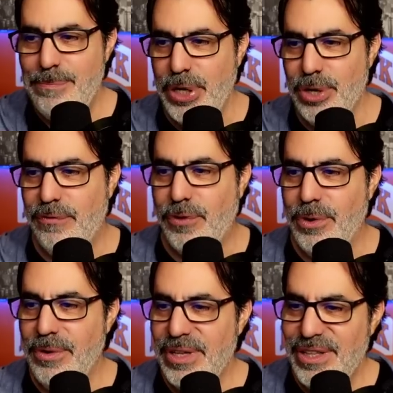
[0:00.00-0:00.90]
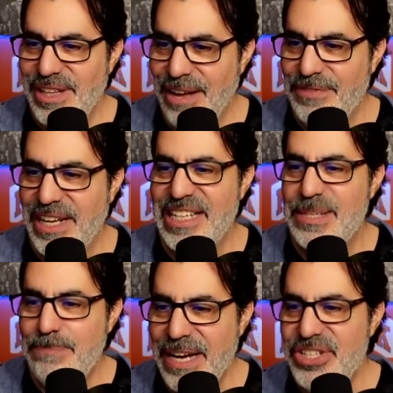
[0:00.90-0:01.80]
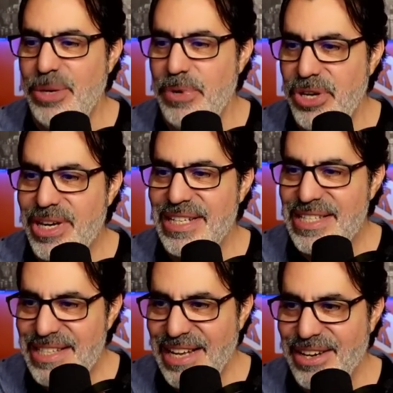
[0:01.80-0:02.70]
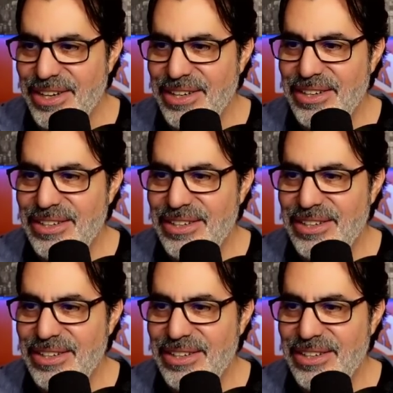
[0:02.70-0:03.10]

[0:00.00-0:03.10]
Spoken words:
Beautiful. Loved it, especially when you consider